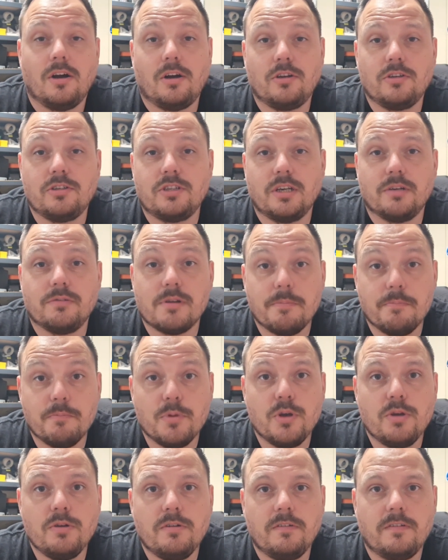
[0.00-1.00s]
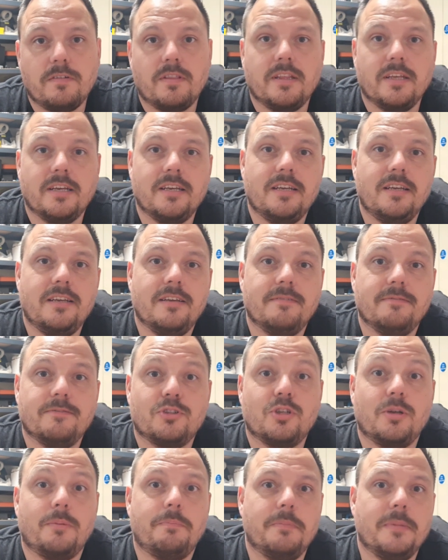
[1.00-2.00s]
Also remove the
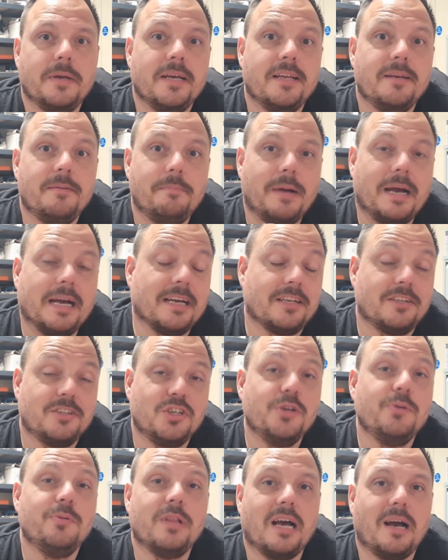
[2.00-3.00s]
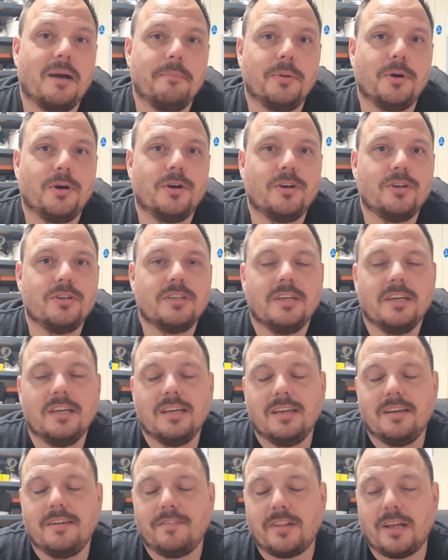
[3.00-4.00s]
submain back to that board,
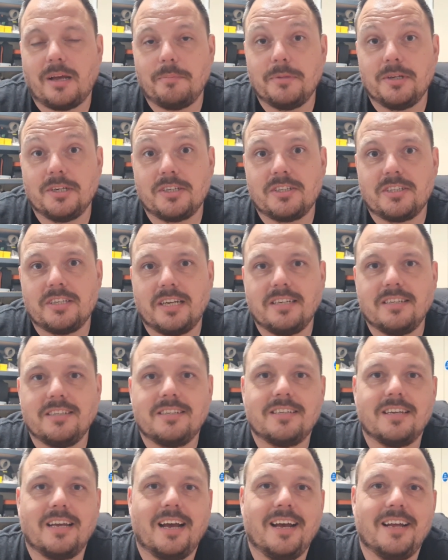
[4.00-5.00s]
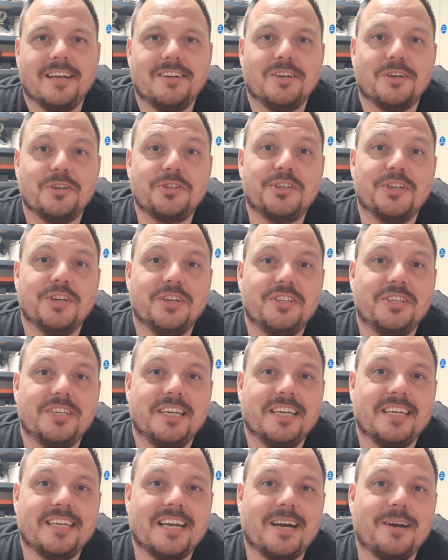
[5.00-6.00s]
if that makes sense, and also
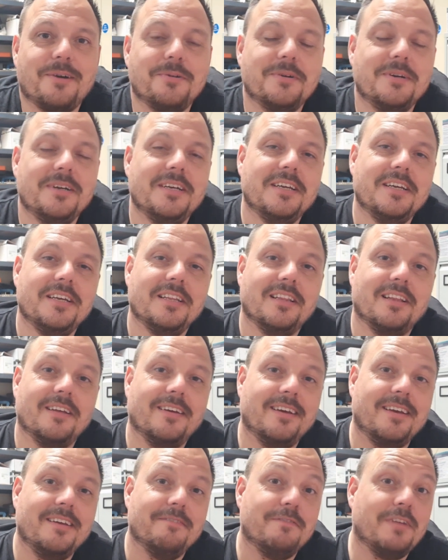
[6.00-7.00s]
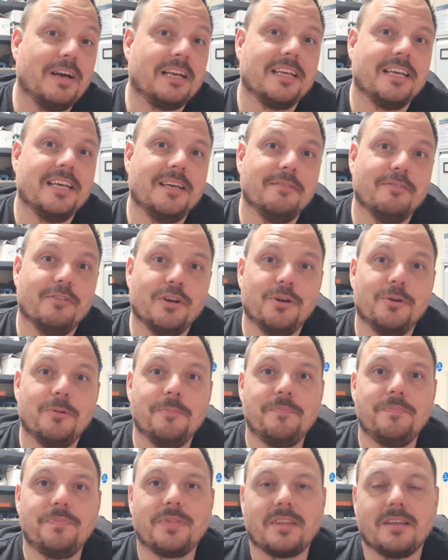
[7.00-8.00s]
take out the valet
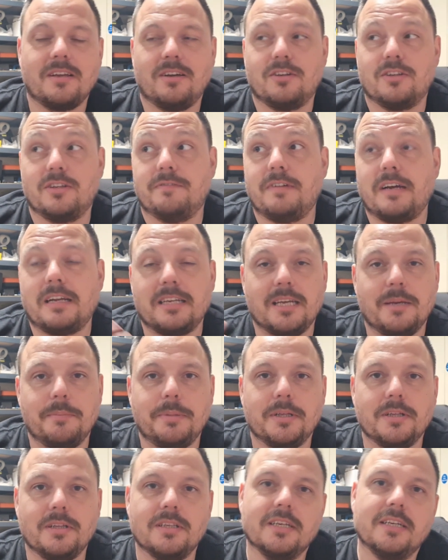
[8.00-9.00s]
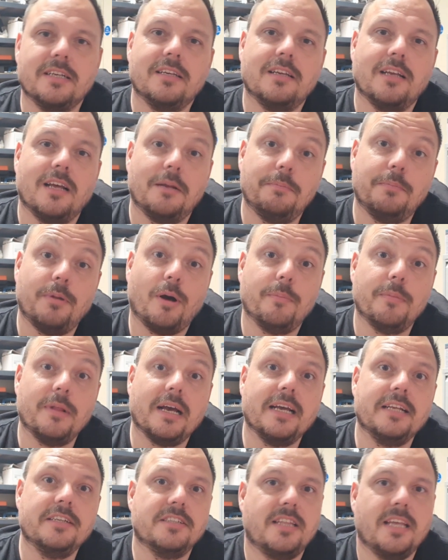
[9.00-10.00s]
room or the valet building and pop
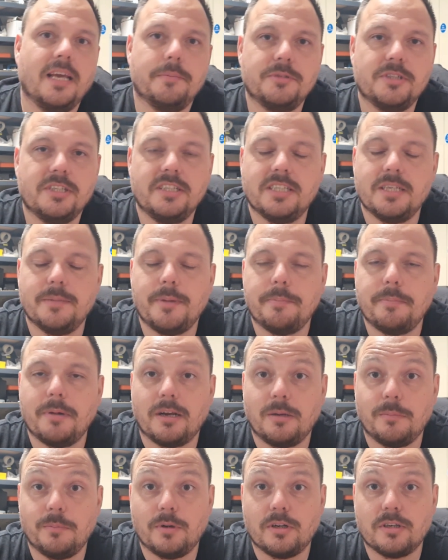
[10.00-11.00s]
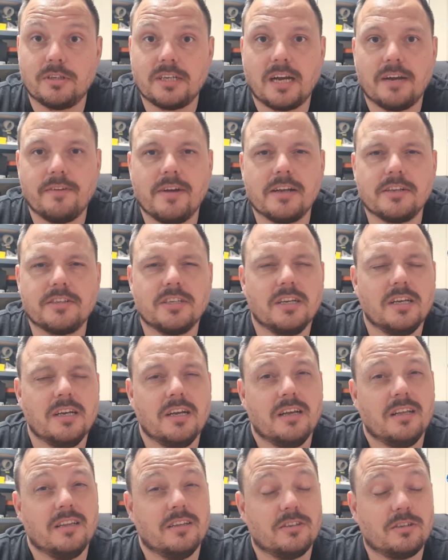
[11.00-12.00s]
that into the M C C B panel board direct.
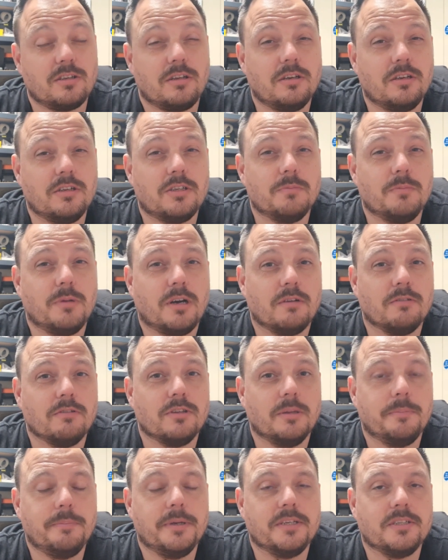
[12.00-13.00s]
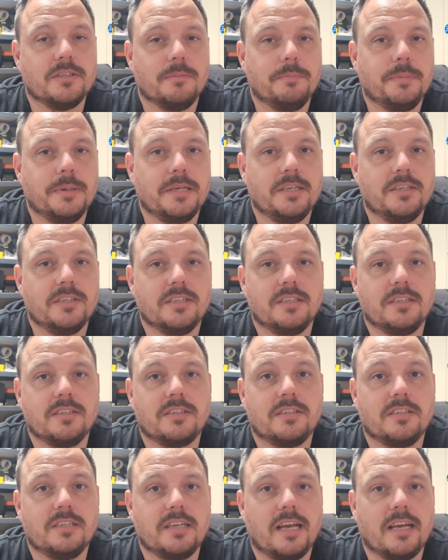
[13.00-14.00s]
There's loads more other bits and pieces
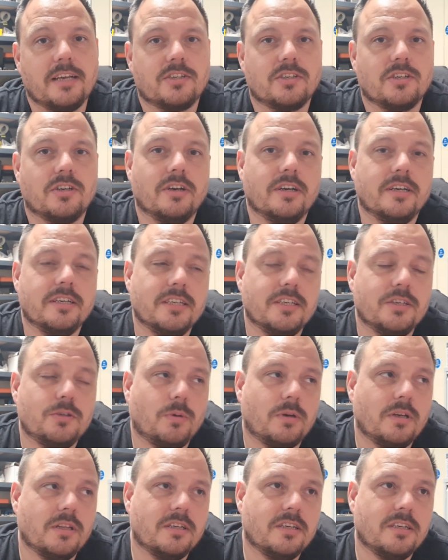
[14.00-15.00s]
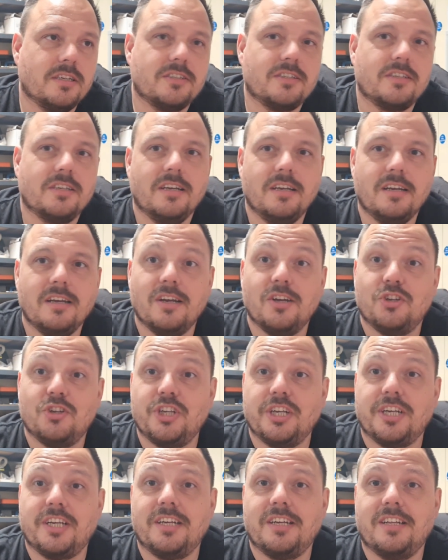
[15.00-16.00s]
to get sorted, and it's one of those
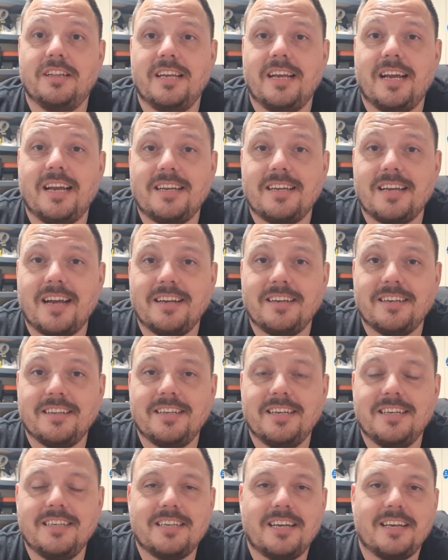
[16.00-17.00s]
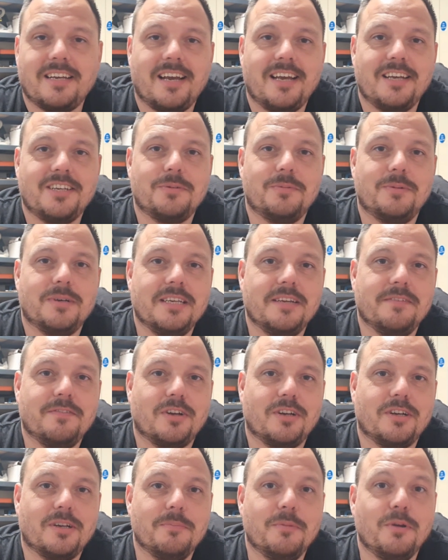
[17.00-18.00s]
chicken and the egg kind of things, I guess, where you've
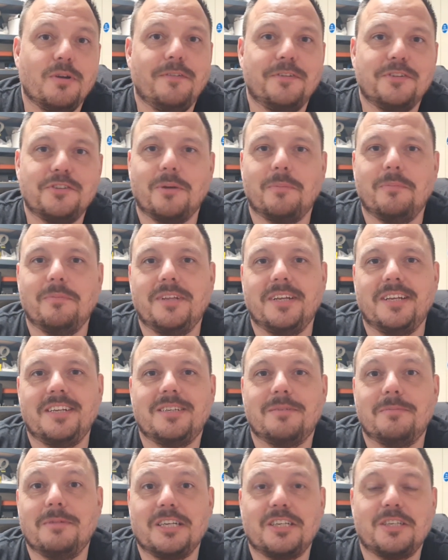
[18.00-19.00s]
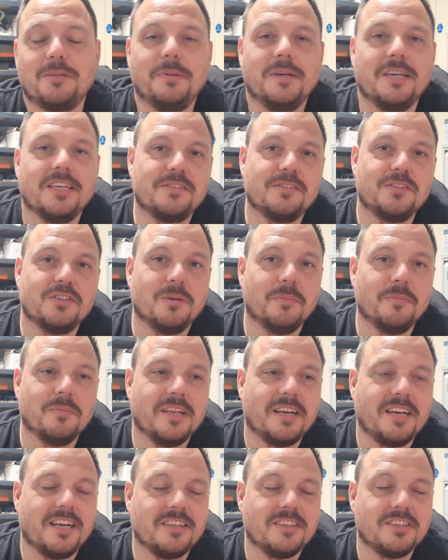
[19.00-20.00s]
got to move something to make space for
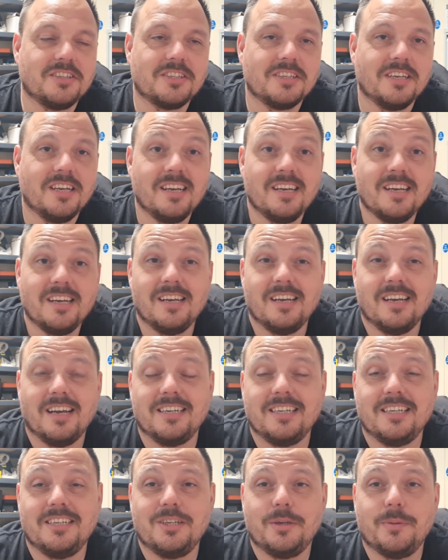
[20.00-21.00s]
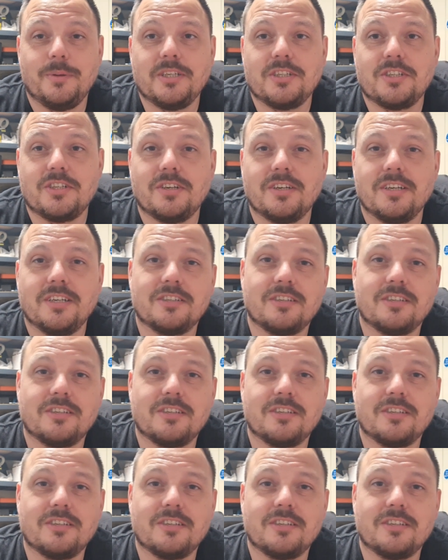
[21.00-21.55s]
something else, and in doing so